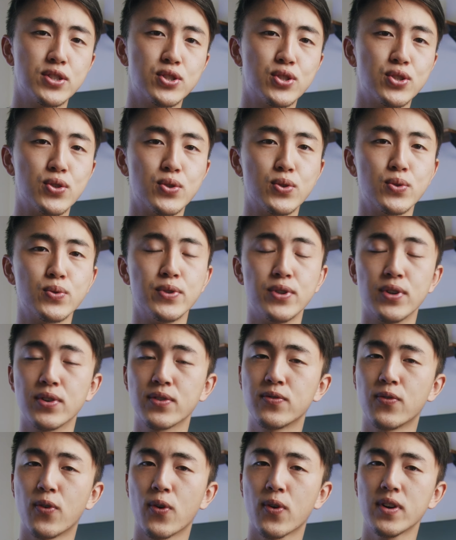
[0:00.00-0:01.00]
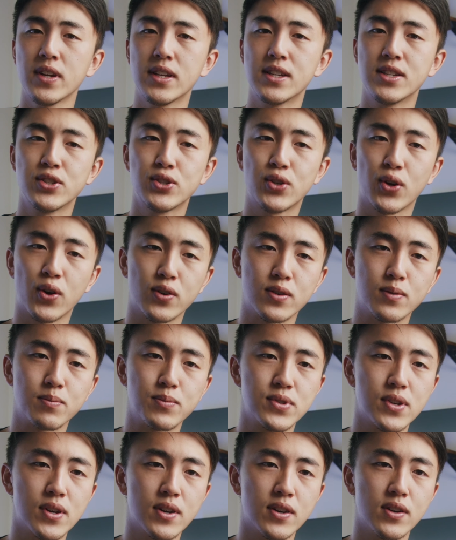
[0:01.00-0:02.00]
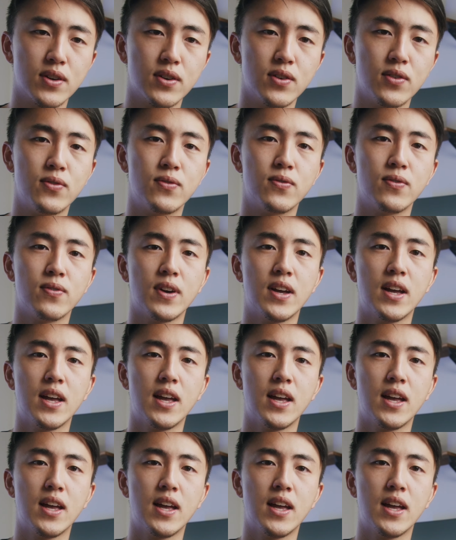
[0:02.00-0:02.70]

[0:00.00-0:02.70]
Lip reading: to look for in terms of